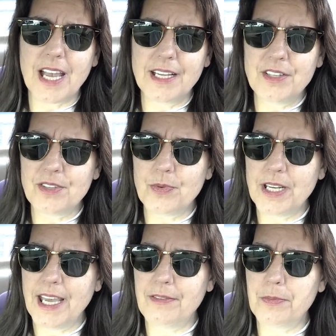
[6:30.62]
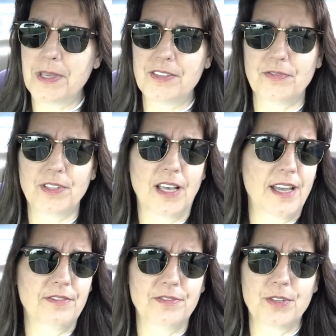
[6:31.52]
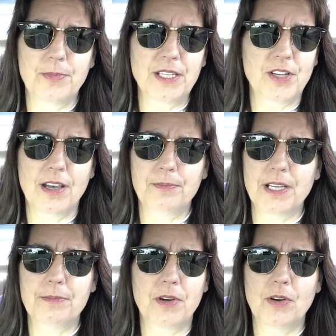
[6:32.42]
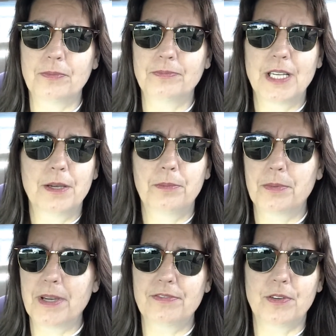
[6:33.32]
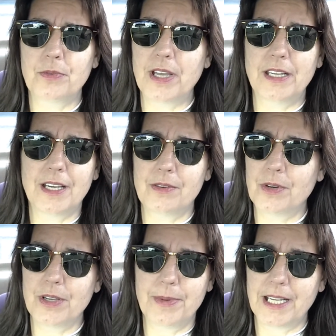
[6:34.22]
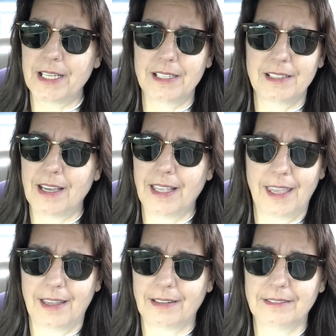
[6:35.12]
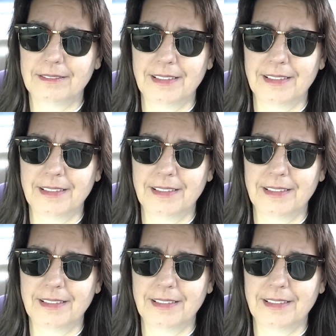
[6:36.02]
I just want to have a peaceful life, do my job, come home, put my phone away, and not worry about it again.